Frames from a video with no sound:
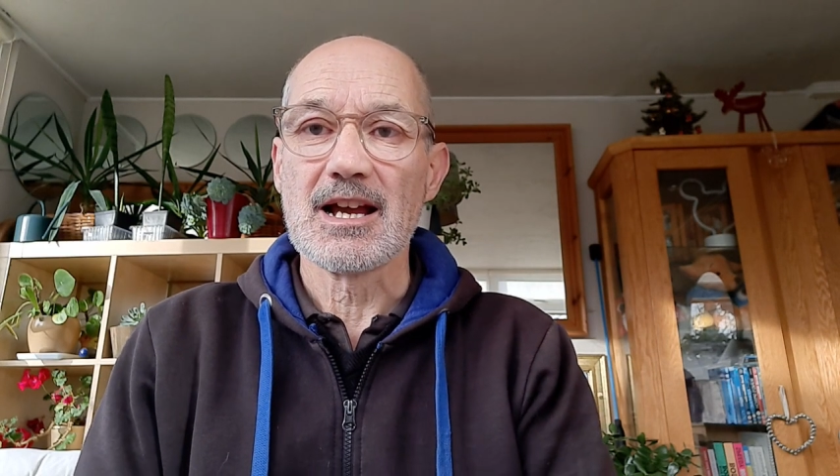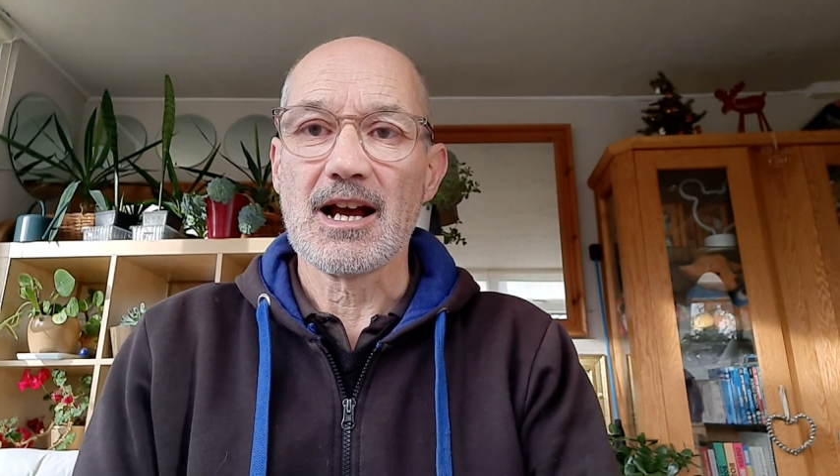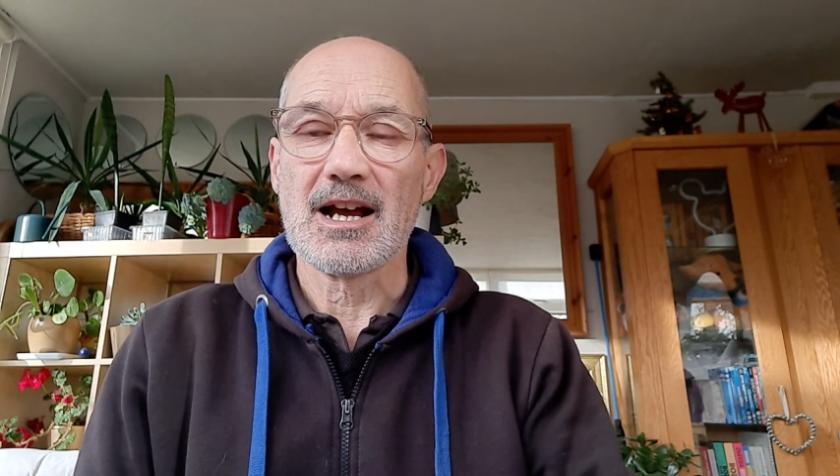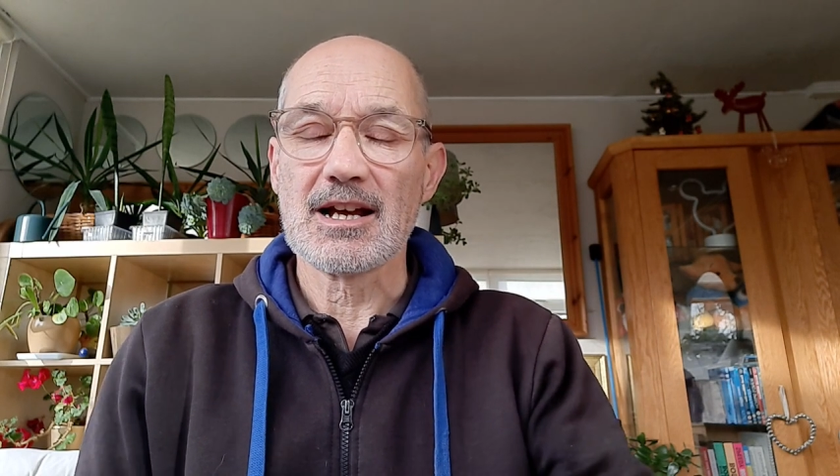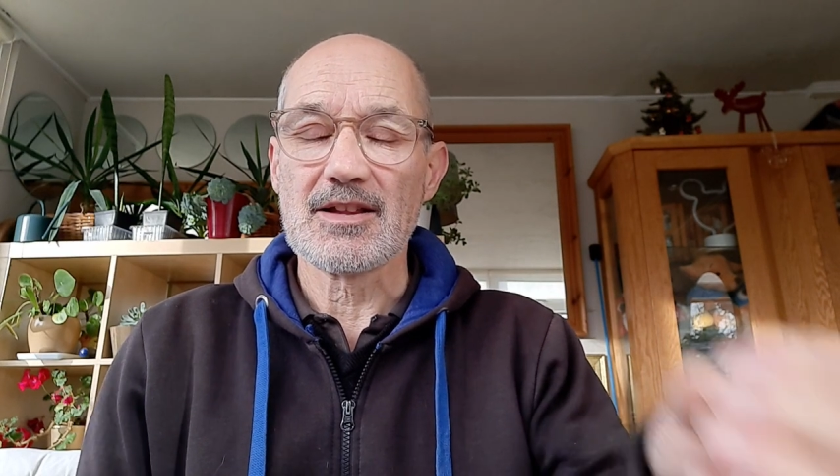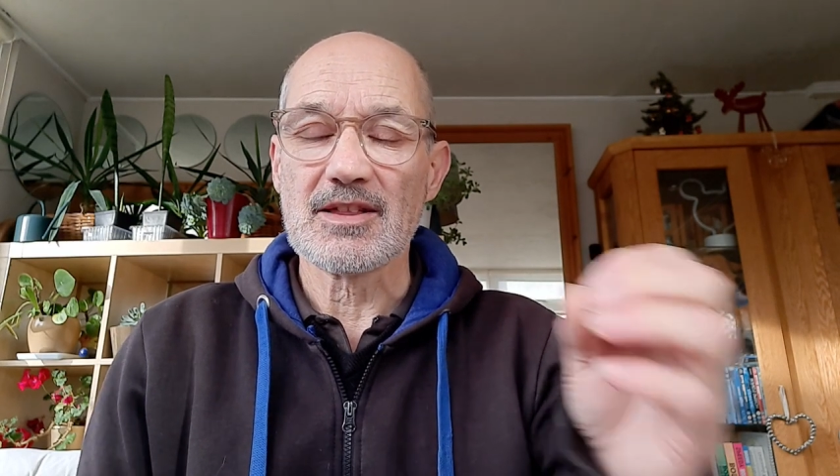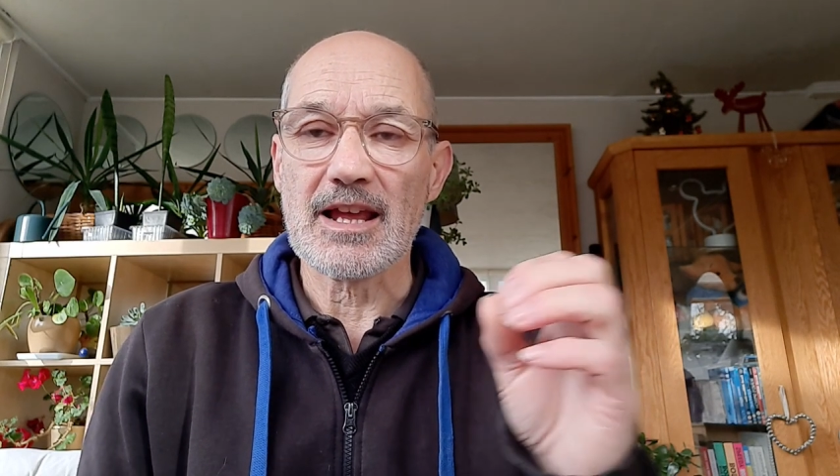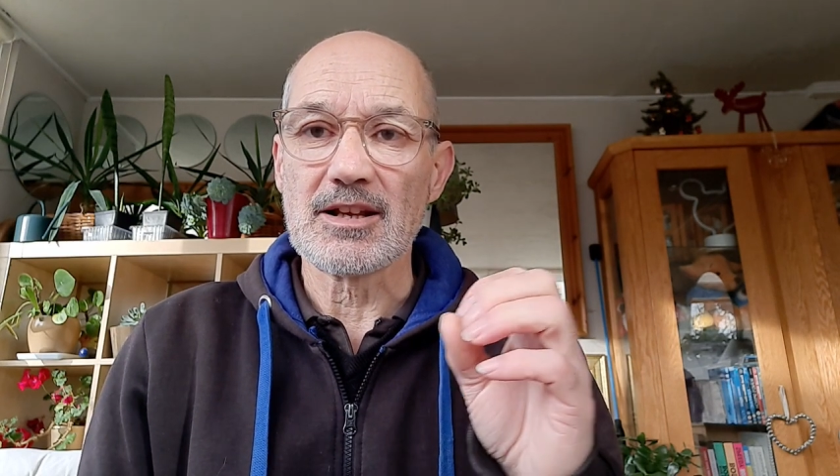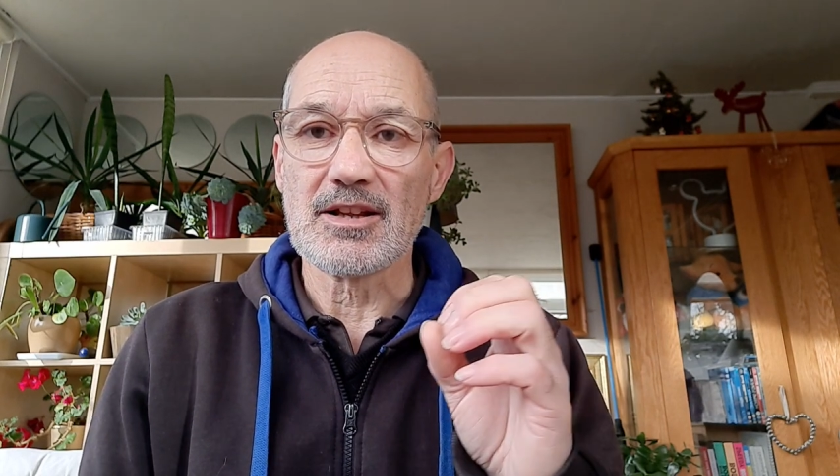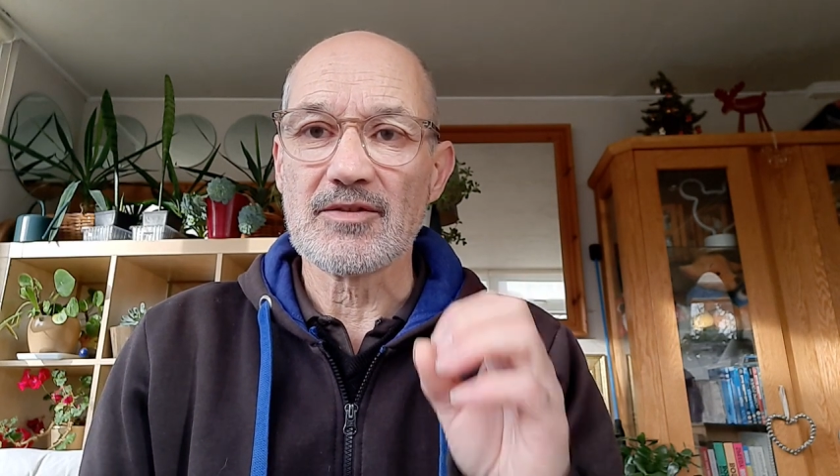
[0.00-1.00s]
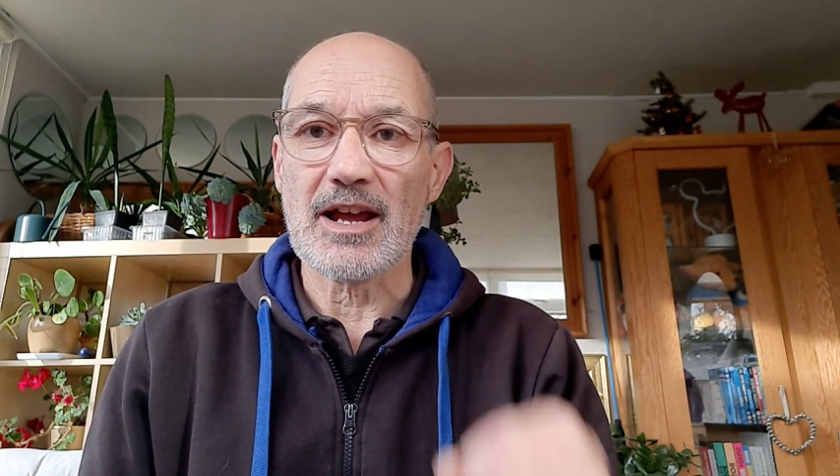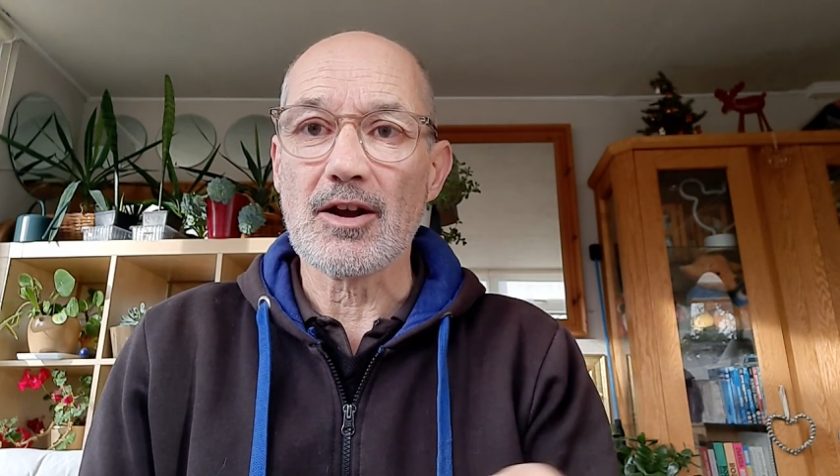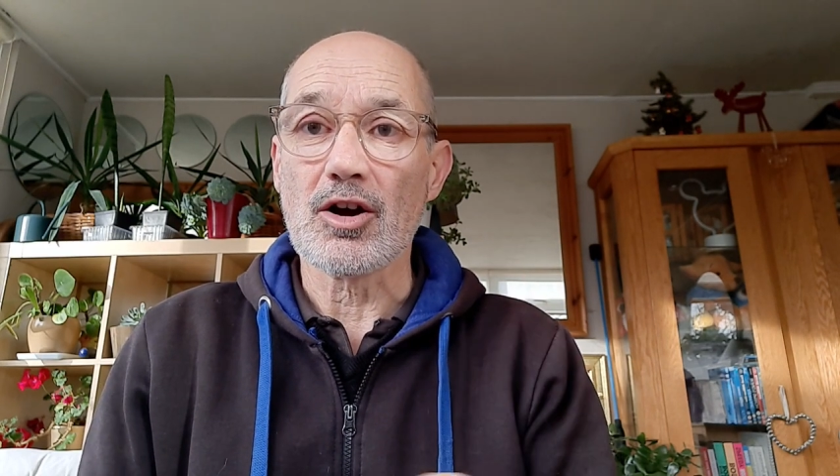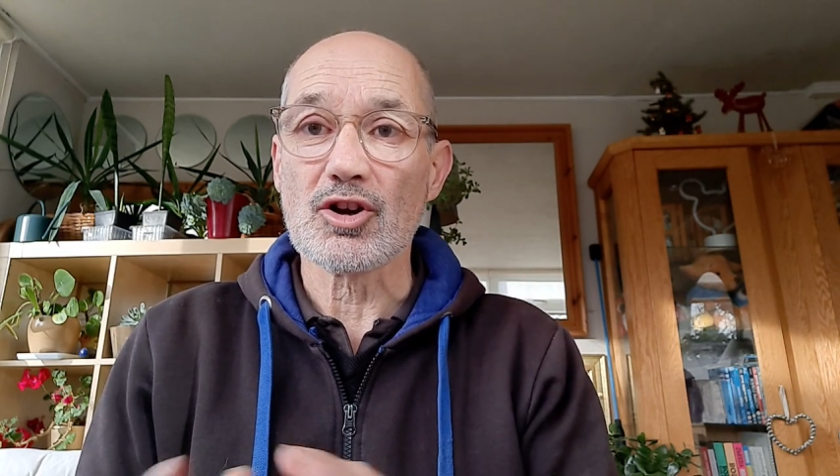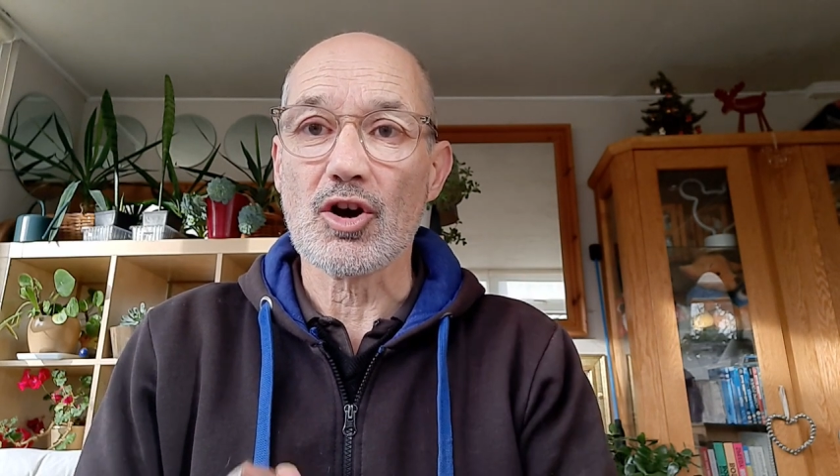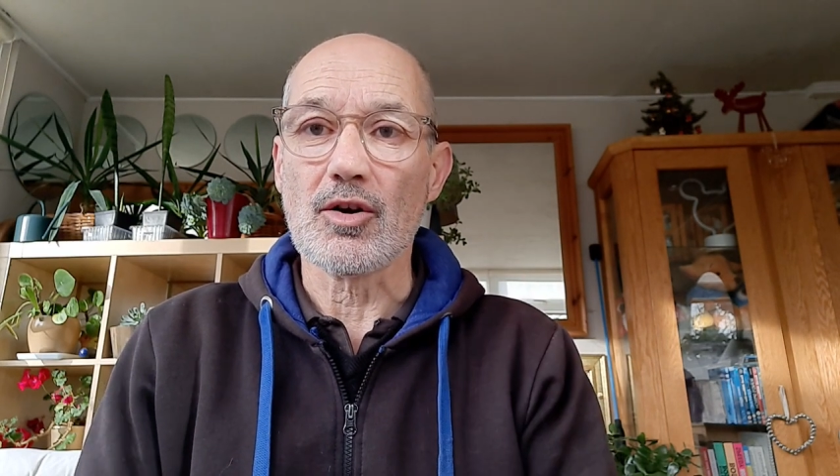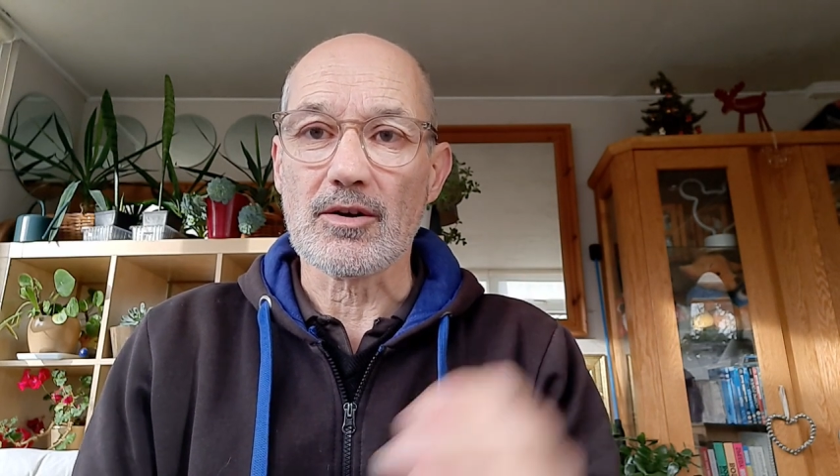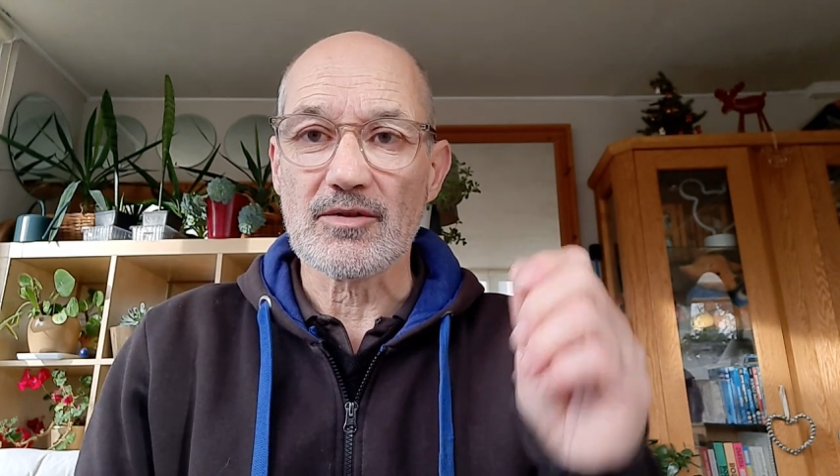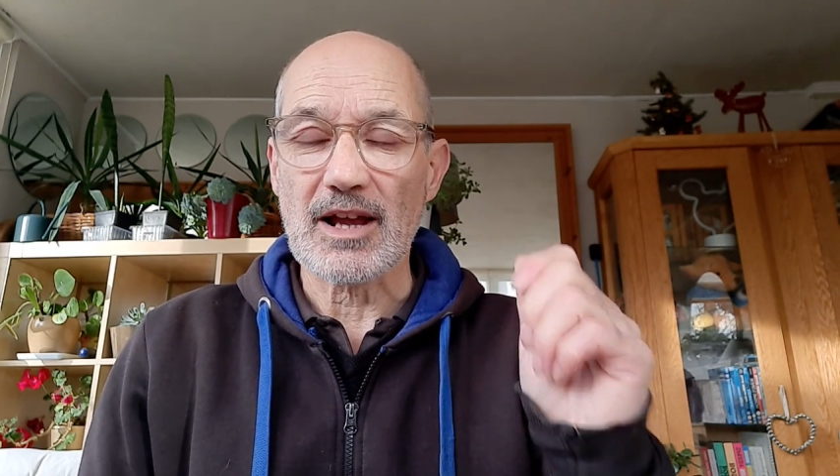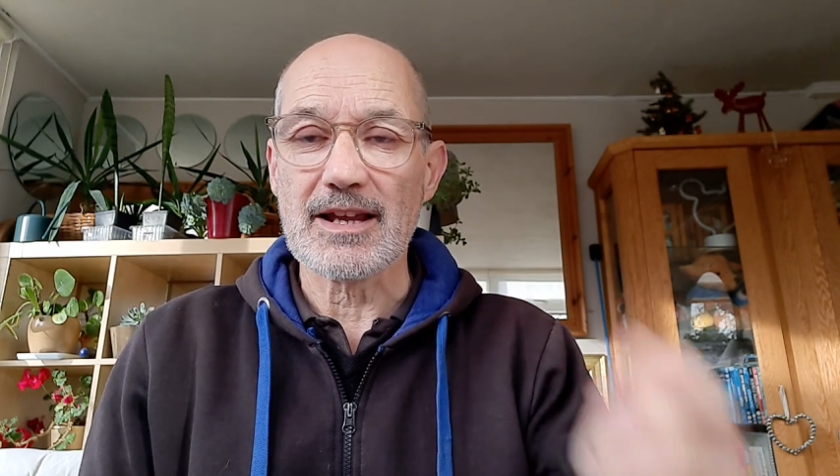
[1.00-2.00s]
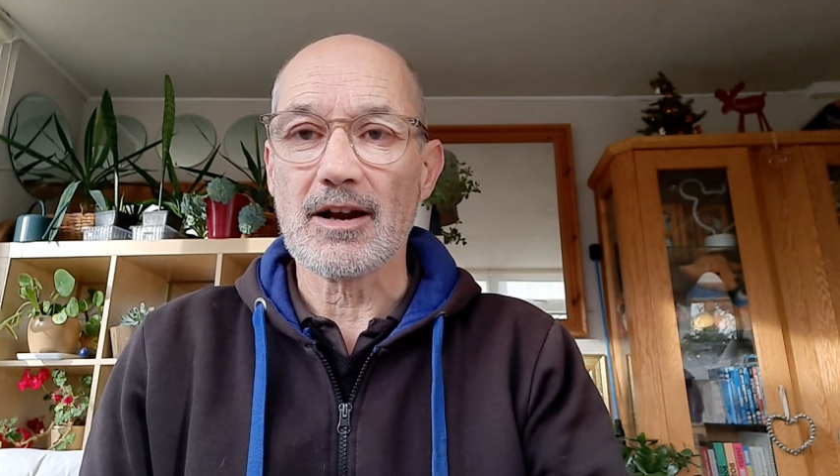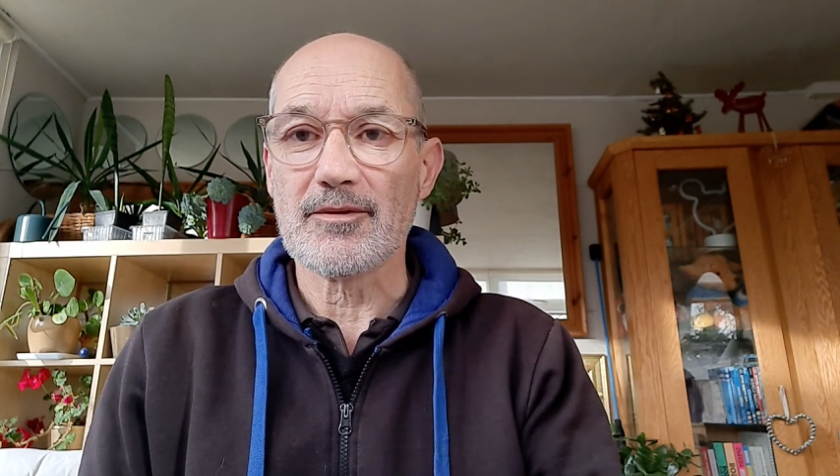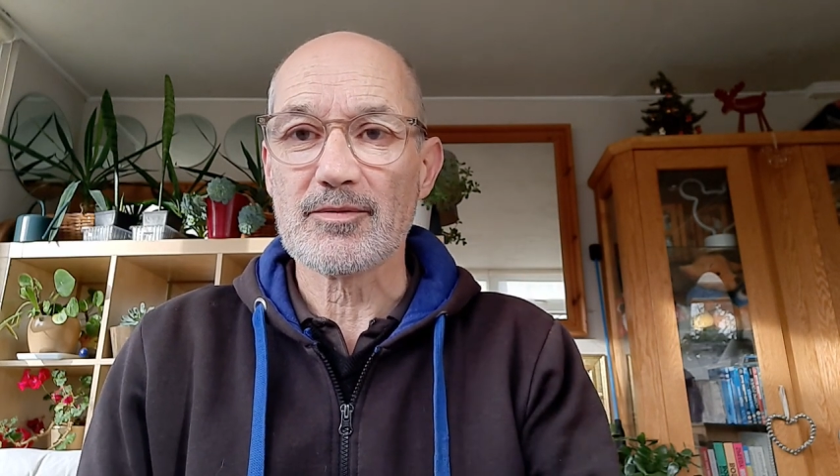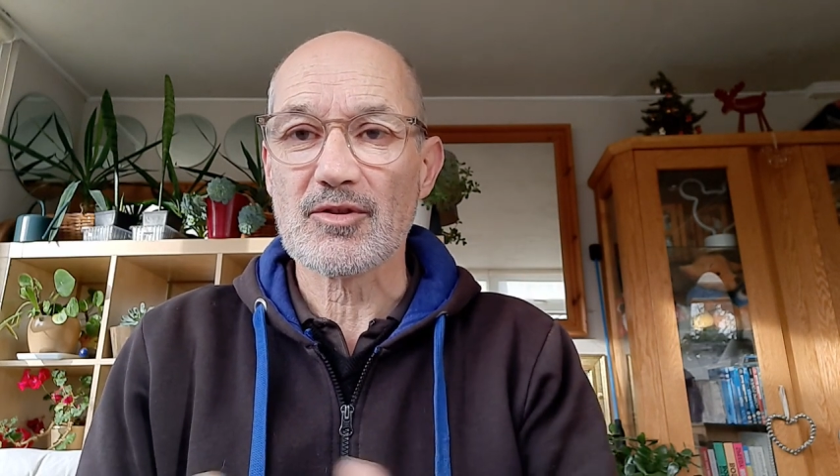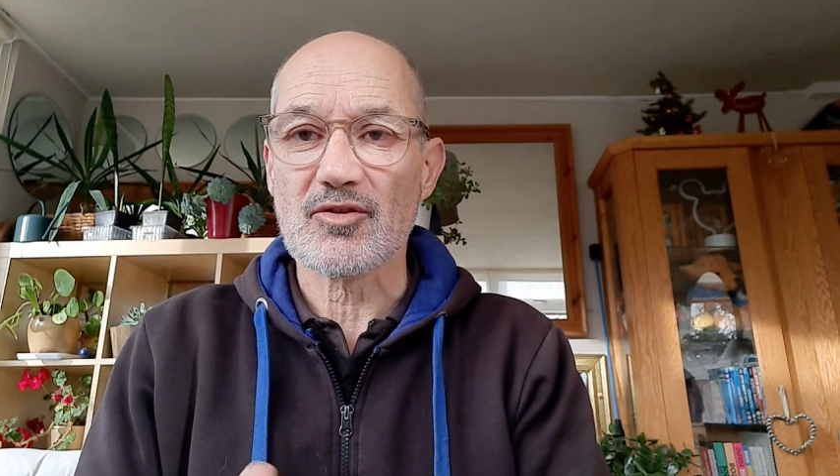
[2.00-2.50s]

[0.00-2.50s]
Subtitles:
then they are gone. They have